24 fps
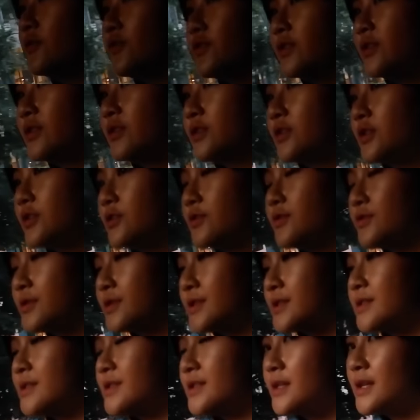
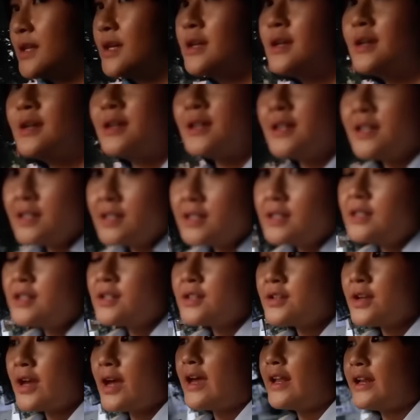overdose.
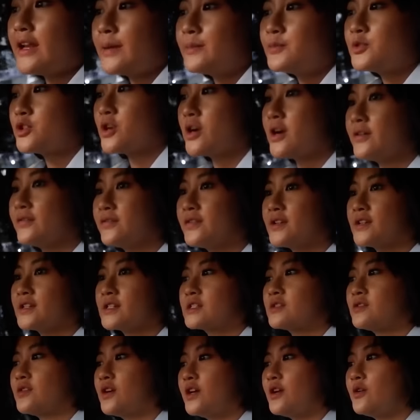And I'm driving,
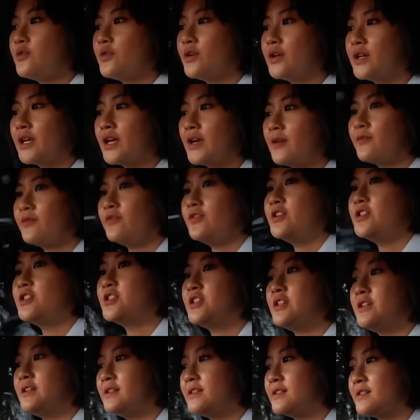so I don't want to get
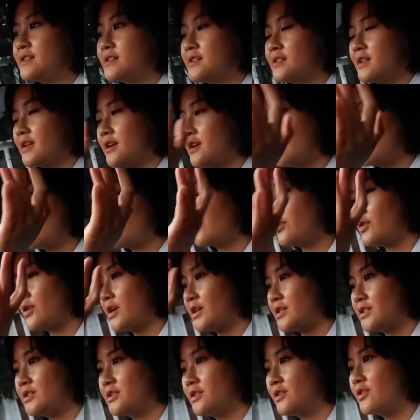fidgety and just like
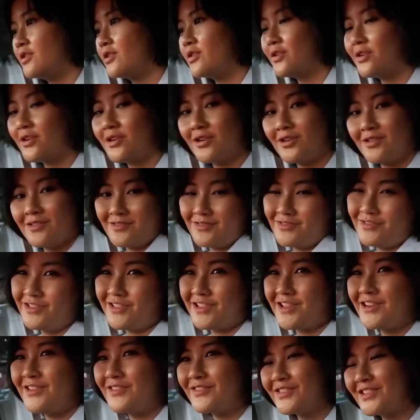crash the car or
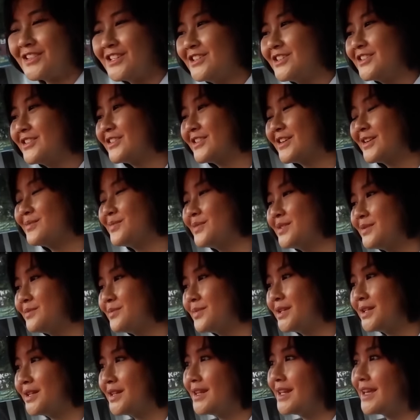whatever. You know, that'd be a
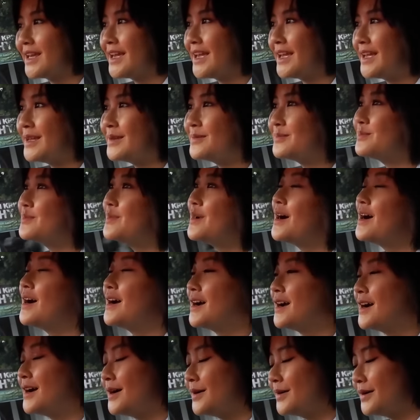bit lame.
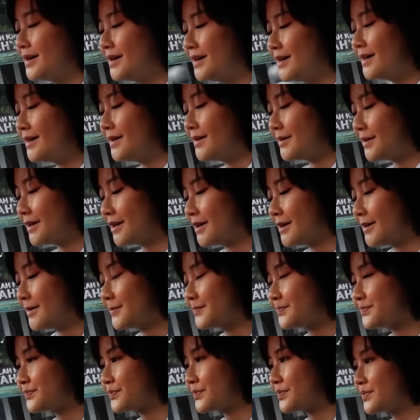Uh,
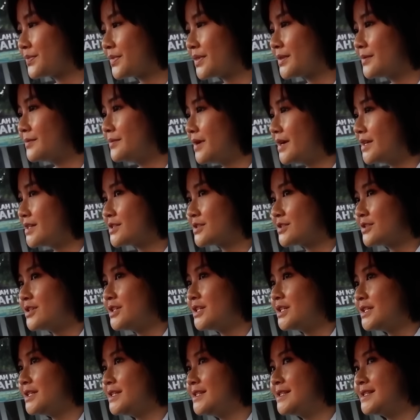my
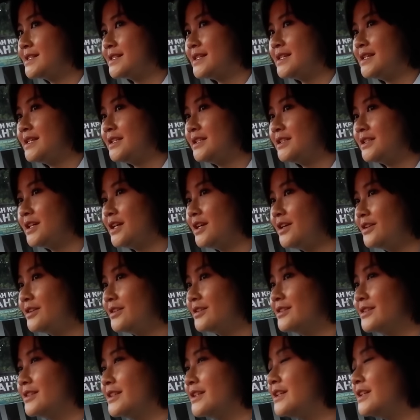skirt is
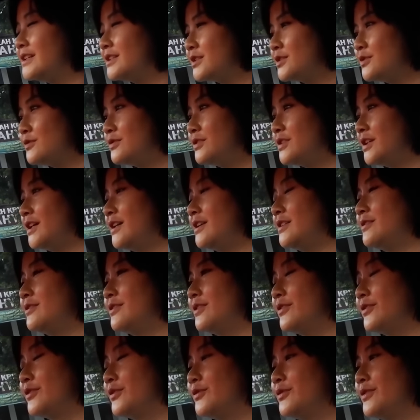entirely too tight
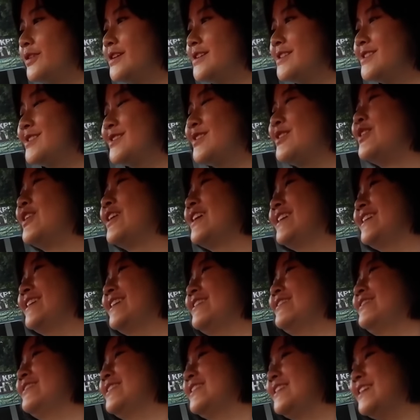around the waist right
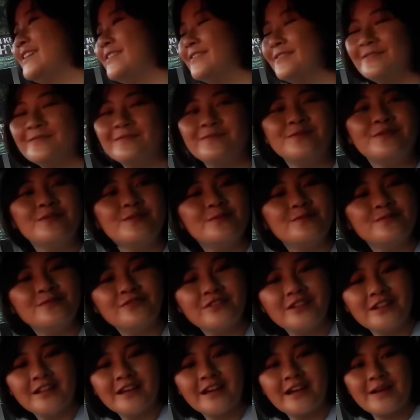now and I
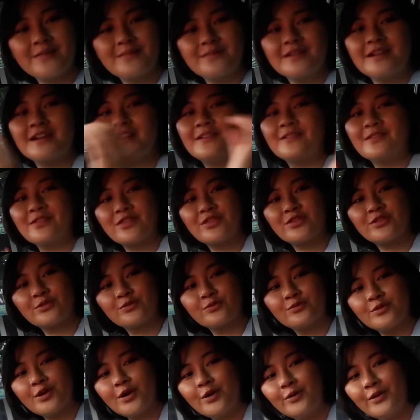feel like I'm gonna
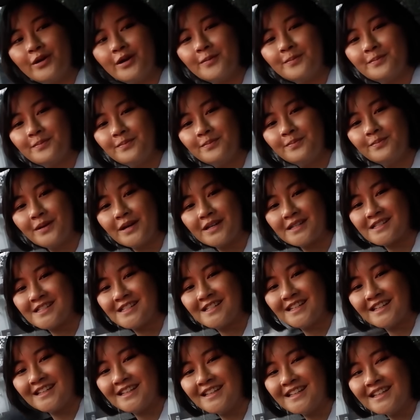throw up
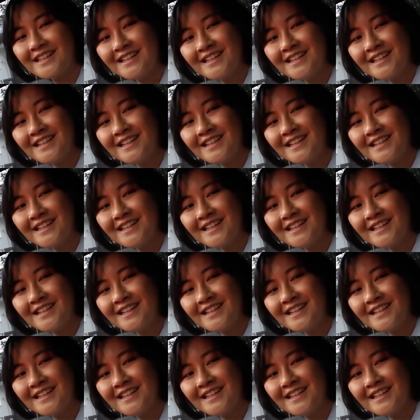bestie.